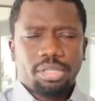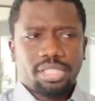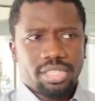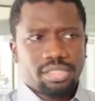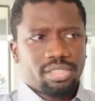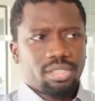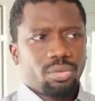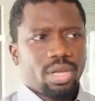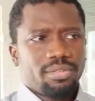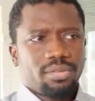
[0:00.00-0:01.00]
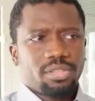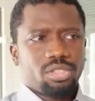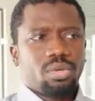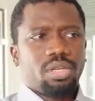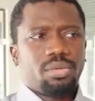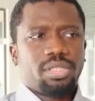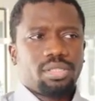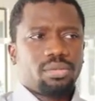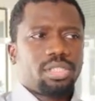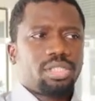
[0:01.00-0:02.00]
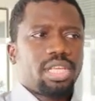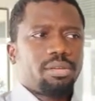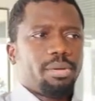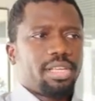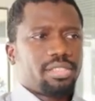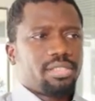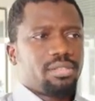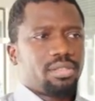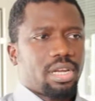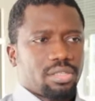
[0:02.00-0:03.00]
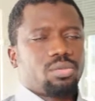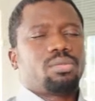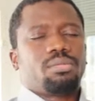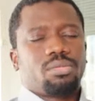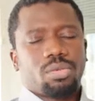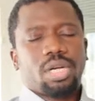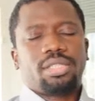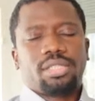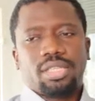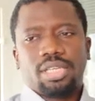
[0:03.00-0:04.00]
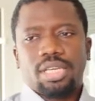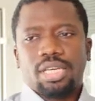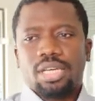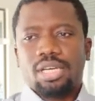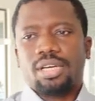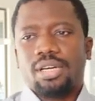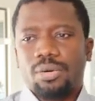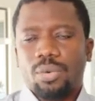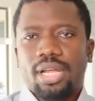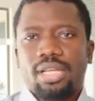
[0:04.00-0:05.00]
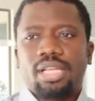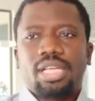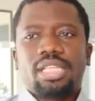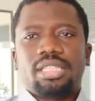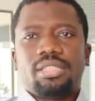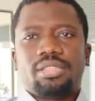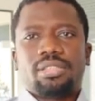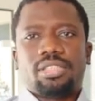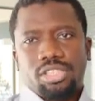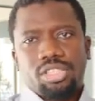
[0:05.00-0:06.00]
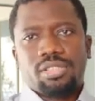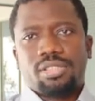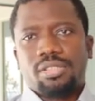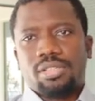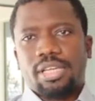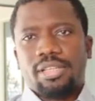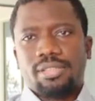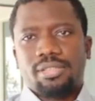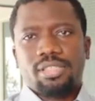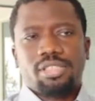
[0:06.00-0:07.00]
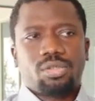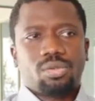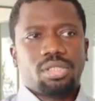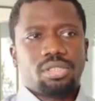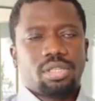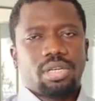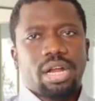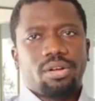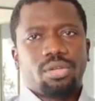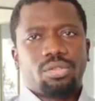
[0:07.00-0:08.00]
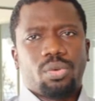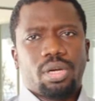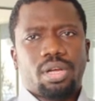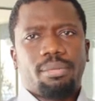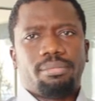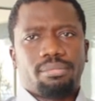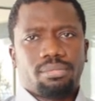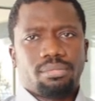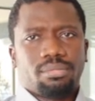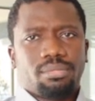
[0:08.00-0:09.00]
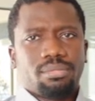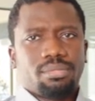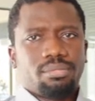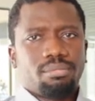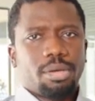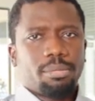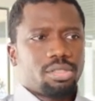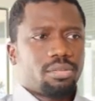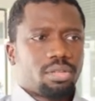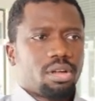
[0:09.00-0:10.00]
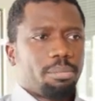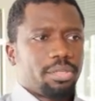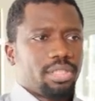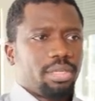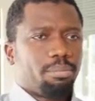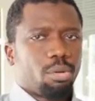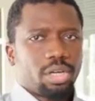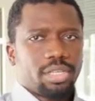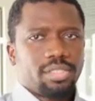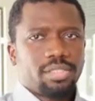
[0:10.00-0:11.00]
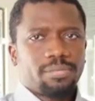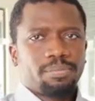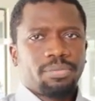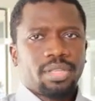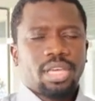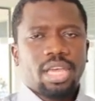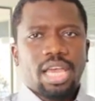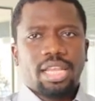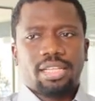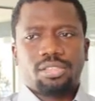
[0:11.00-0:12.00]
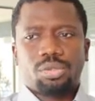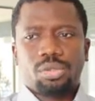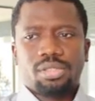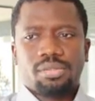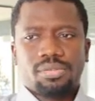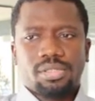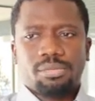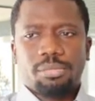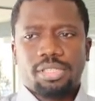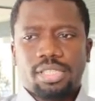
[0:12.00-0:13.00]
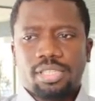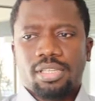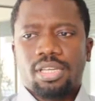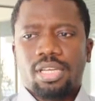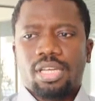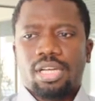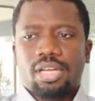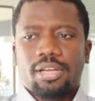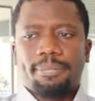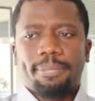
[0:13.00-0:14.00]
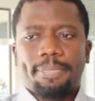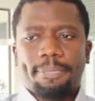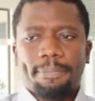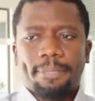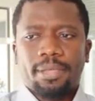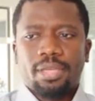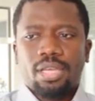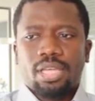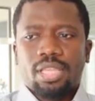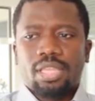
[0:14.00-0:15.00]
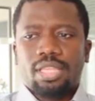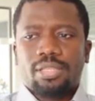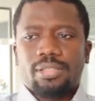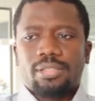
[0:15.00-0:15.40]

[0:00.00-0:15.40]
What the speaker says: meetings. We have the first one, which take place in the classroom, right? Where the teachers and his students are going to welcome members of the company, employees. And then during the first meeting, the